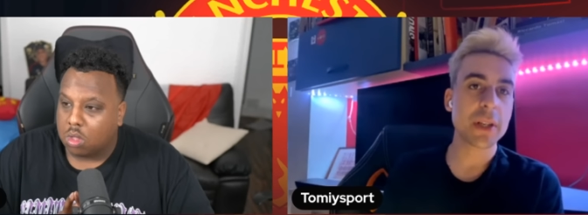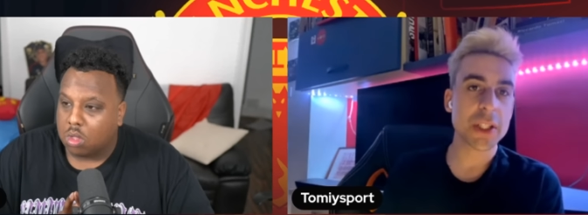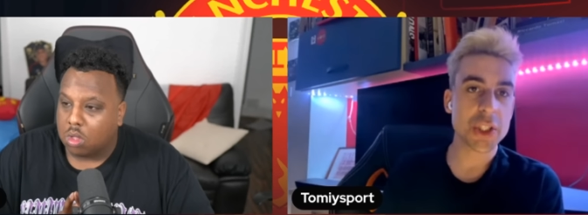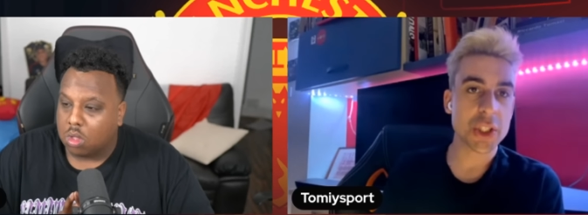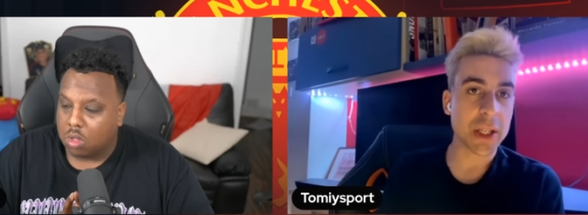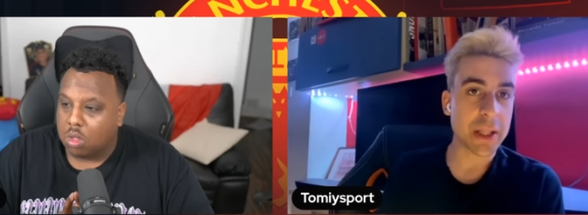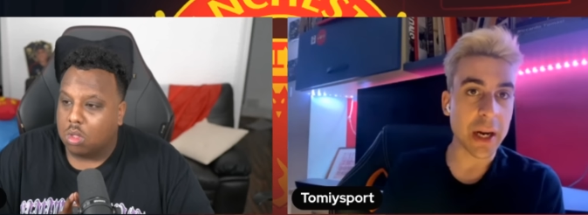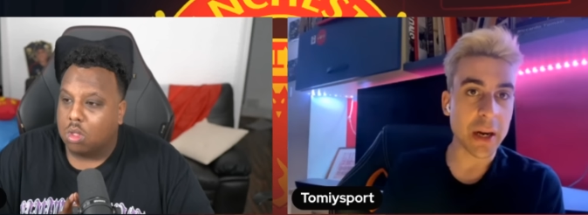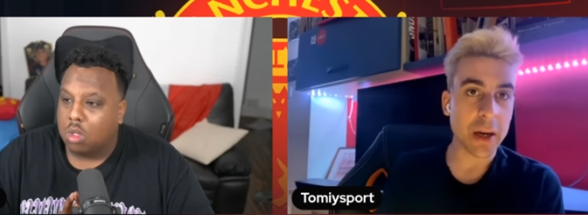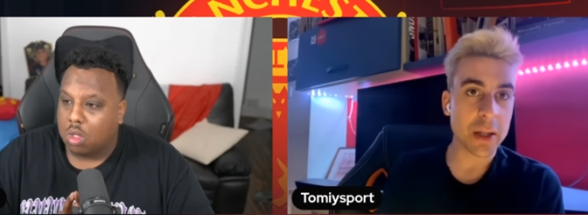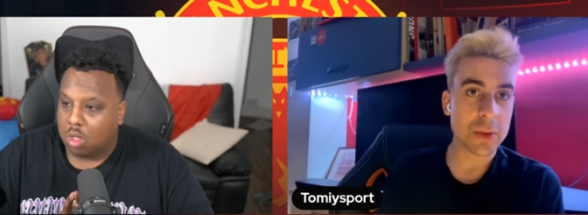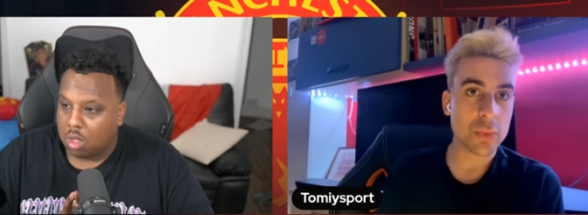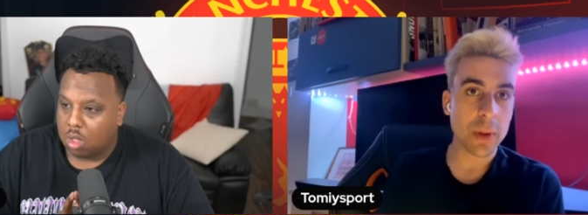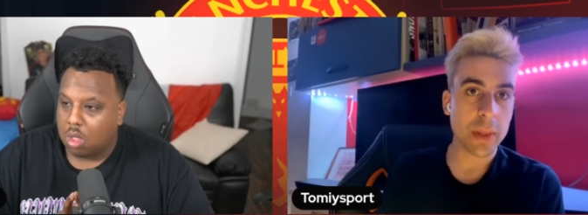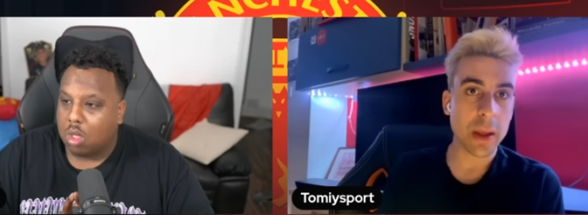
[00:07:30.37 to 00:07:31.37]
Speaker 1: reach the target
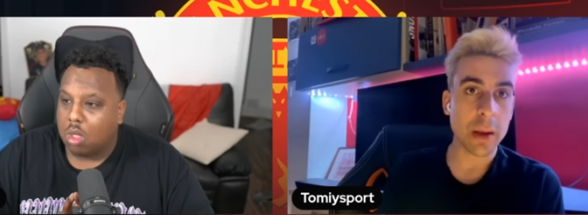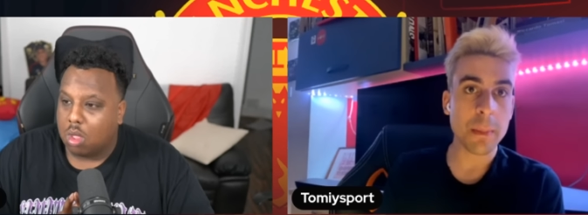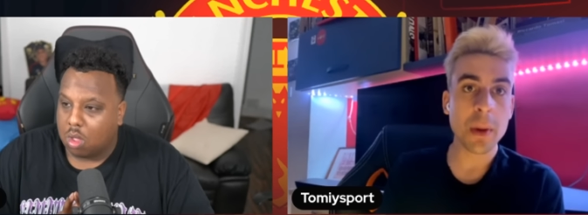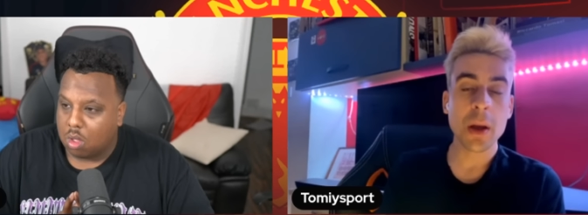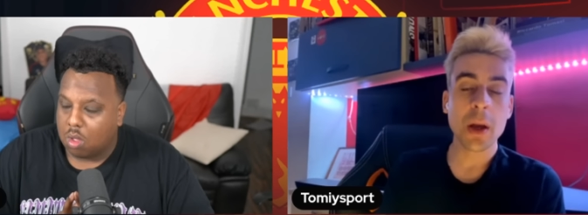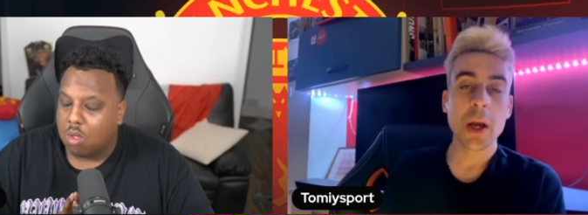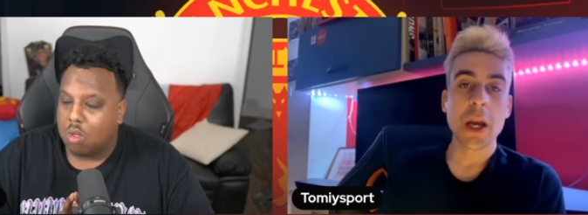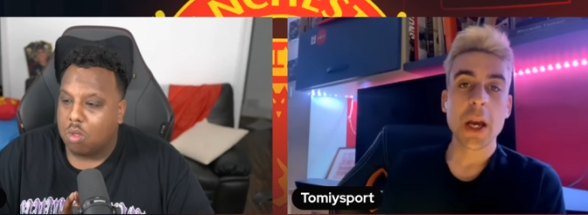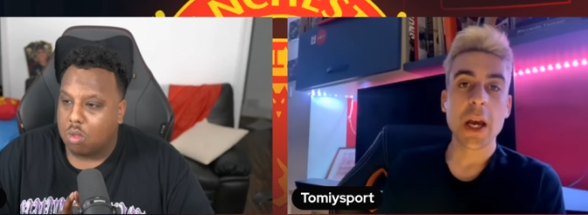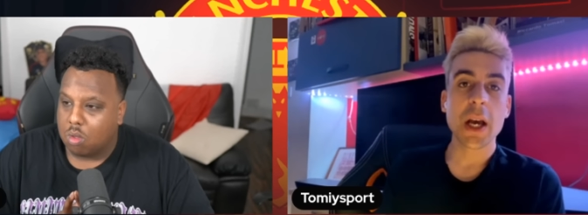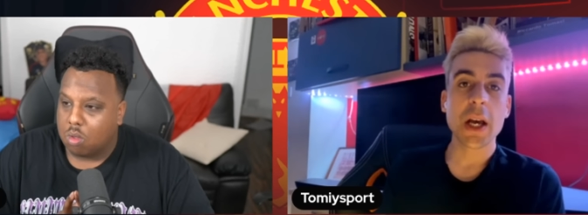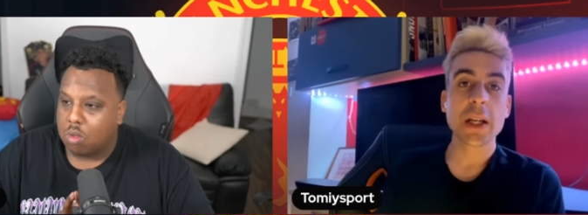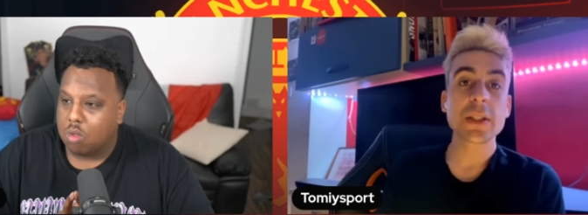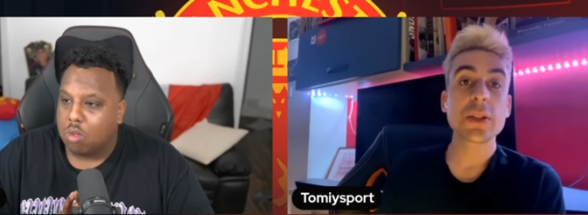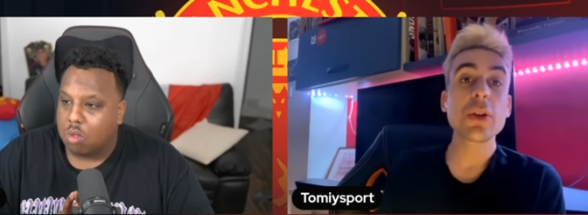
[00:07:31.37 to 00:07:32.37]
with him.
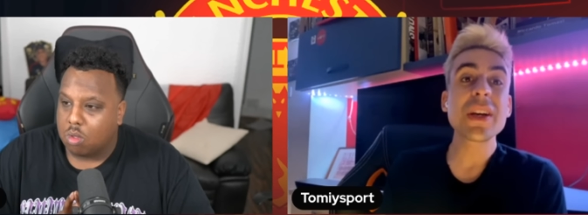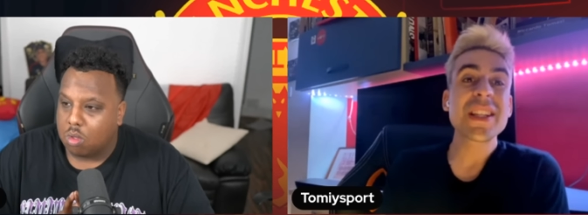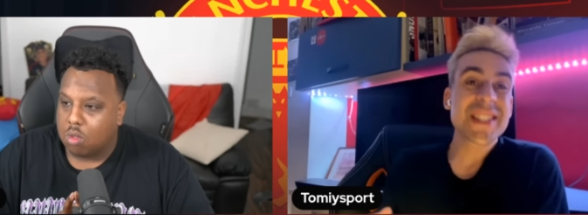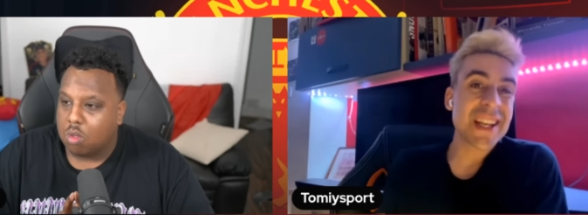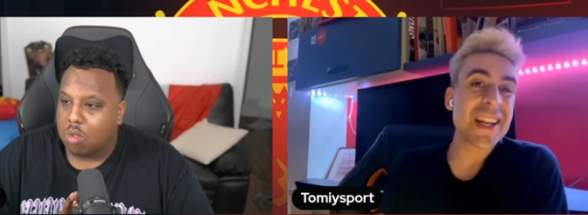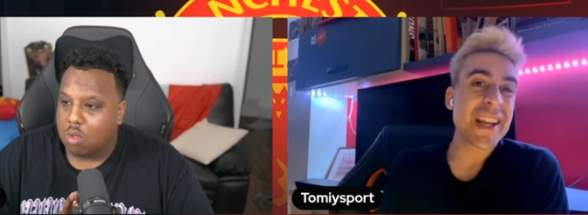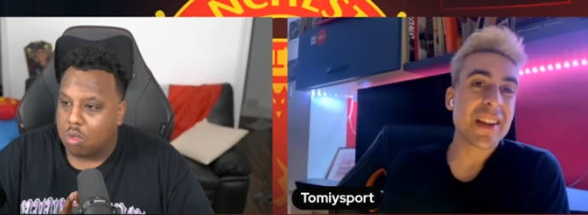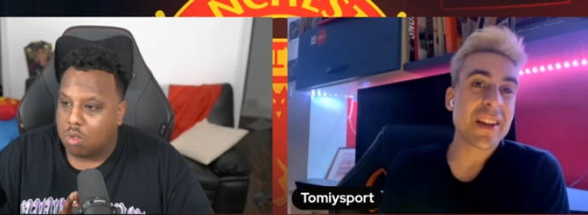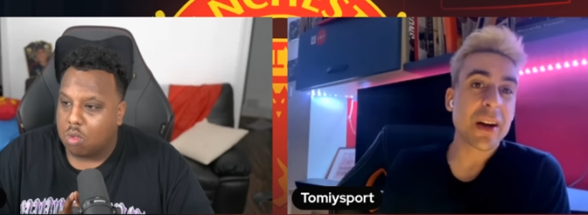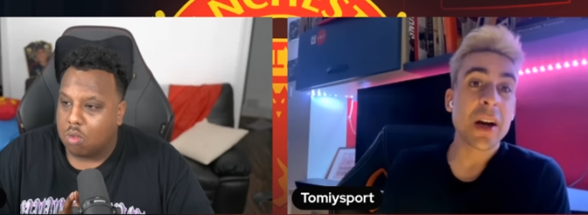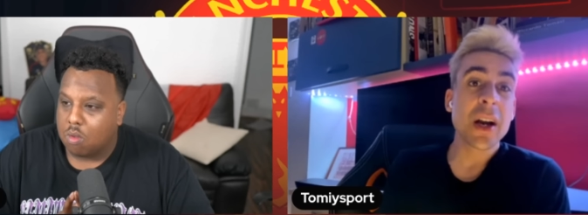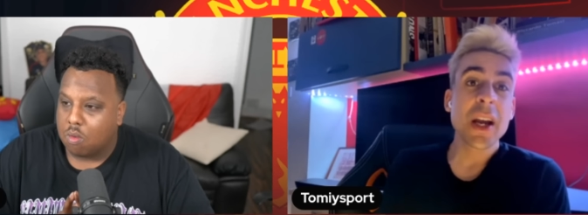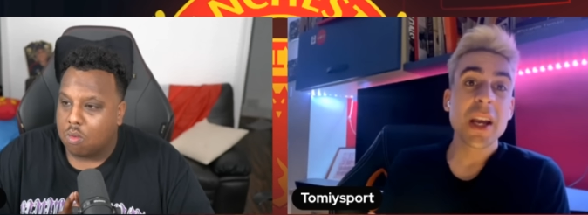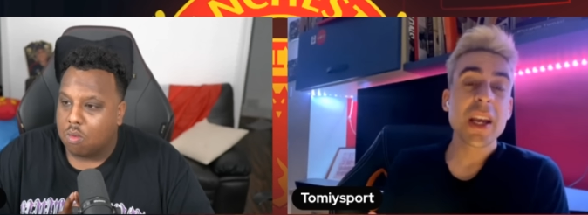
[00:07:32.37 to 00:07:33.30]
Uh, so it's a leader.